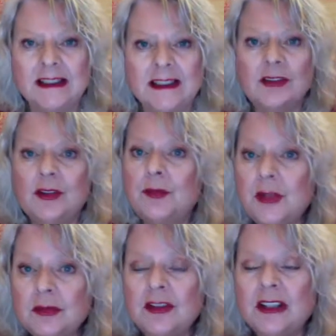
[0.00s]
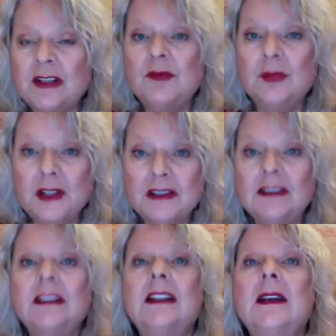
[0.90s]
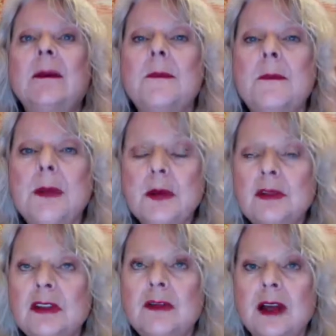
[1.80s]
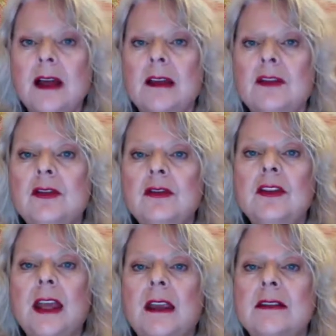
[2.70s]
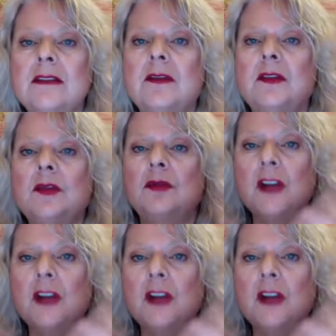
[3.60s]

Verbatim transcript: So beauty will beautify your days if you